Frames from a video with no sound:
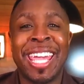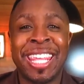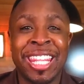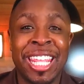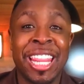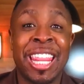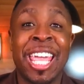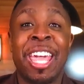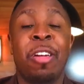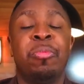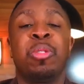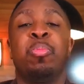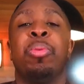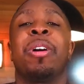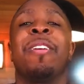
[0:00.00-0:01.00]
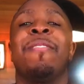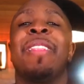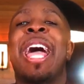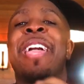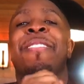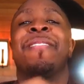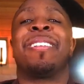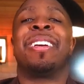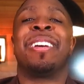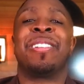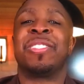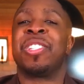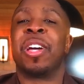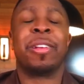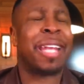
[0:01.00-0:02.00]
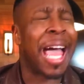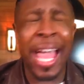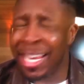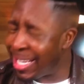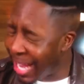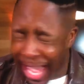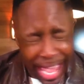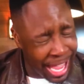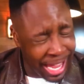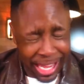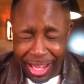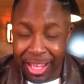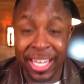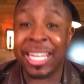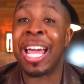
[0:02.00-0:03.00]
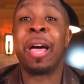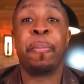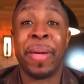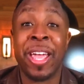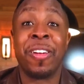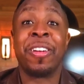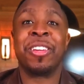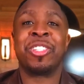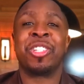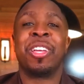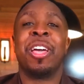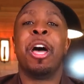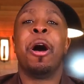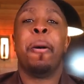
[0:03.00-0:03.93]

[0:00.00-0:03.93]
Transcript: in the Lamb's book of life shall not die and not perish,